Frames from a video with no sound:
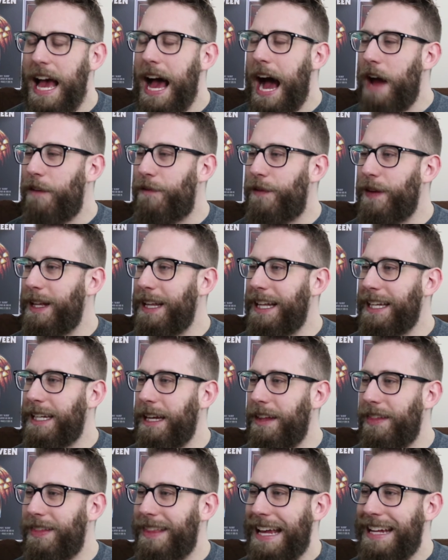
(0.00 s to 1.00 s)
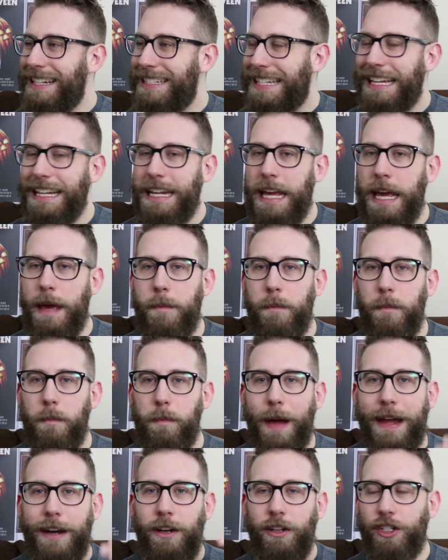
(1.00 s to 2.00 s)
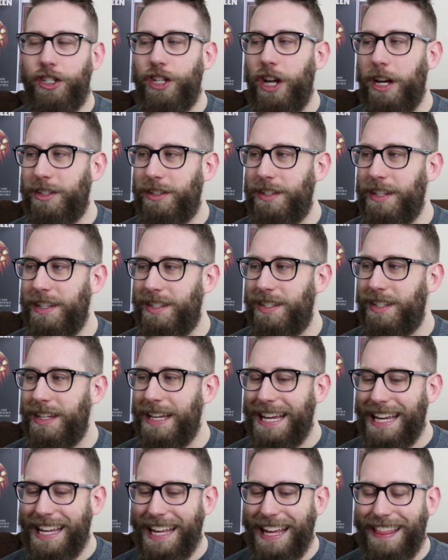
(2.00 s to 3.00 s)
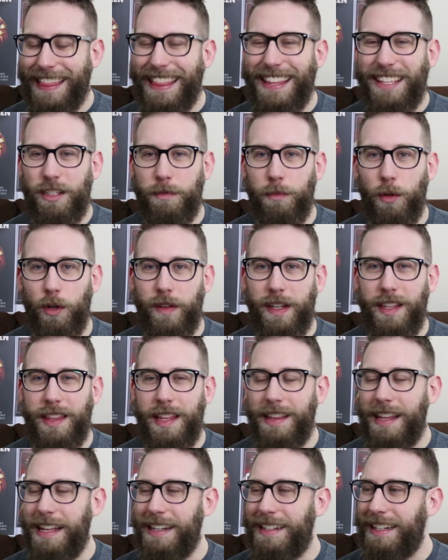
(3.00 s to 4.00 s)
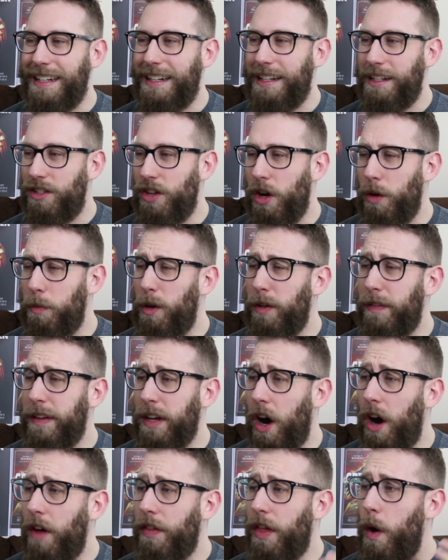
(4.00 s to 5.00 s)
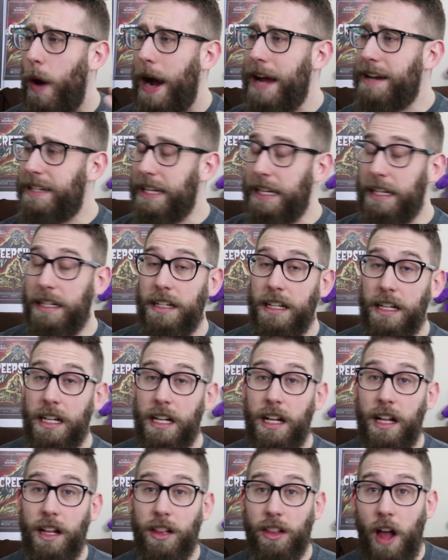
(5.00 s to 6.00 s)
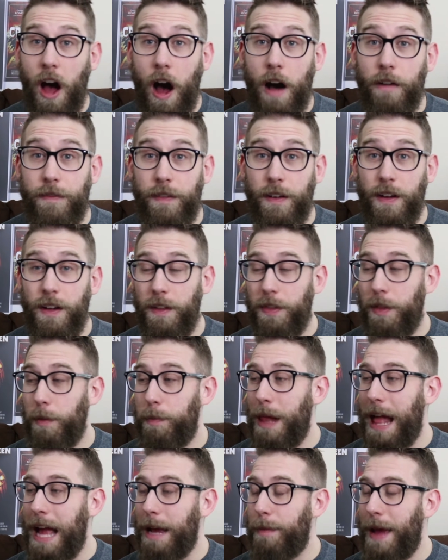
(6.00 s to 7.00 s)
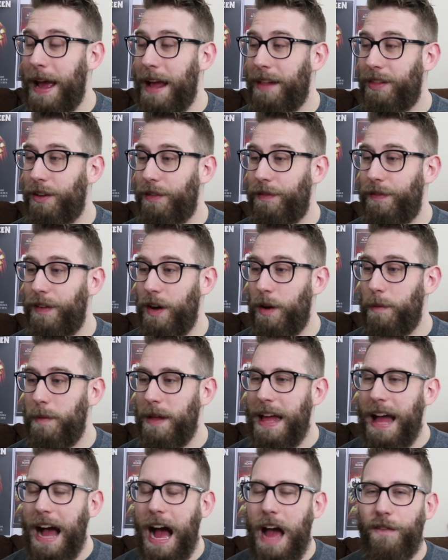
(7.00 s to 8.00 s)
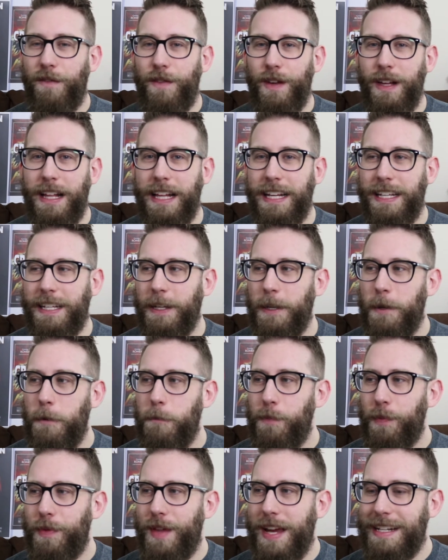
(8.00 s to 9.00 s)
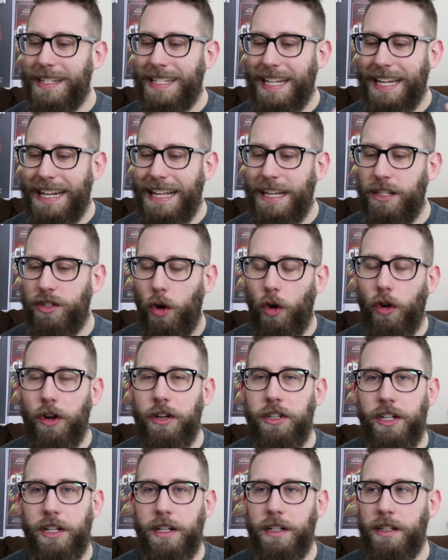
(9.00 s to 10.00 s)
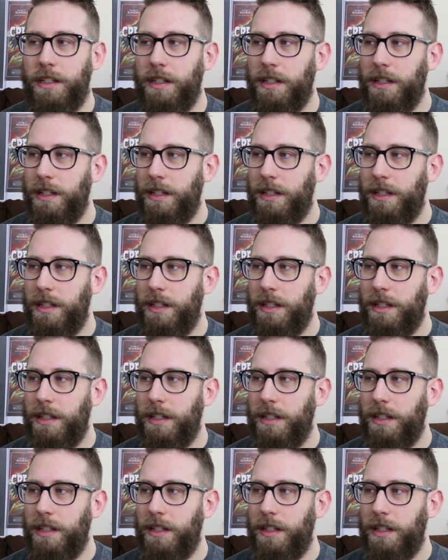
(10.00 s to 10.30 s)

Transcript: I feel like they did him better justice in this movie than they did in his own movie, although I did love the Black Panther film. I feel like they did his origin